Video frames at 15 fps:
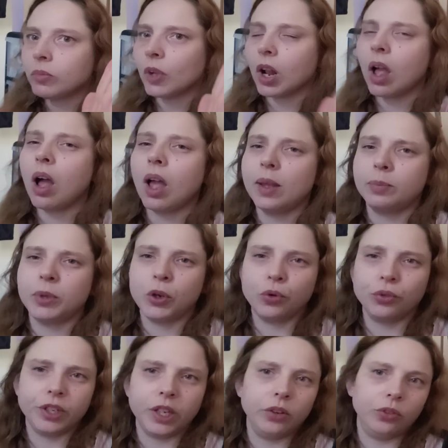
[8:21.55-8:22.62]
high
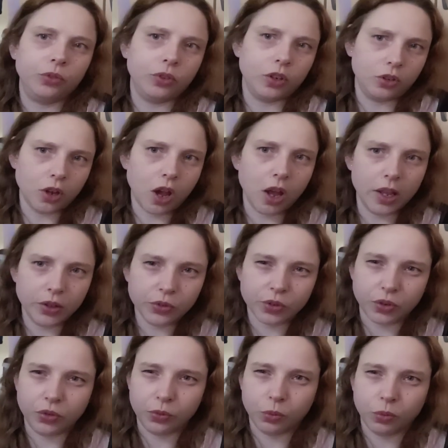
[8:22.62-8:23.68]
buildings and heights
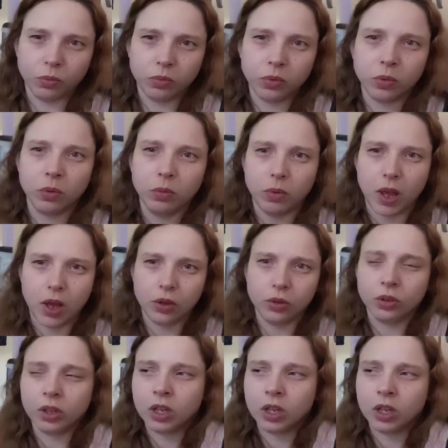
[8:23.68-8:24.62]
as well.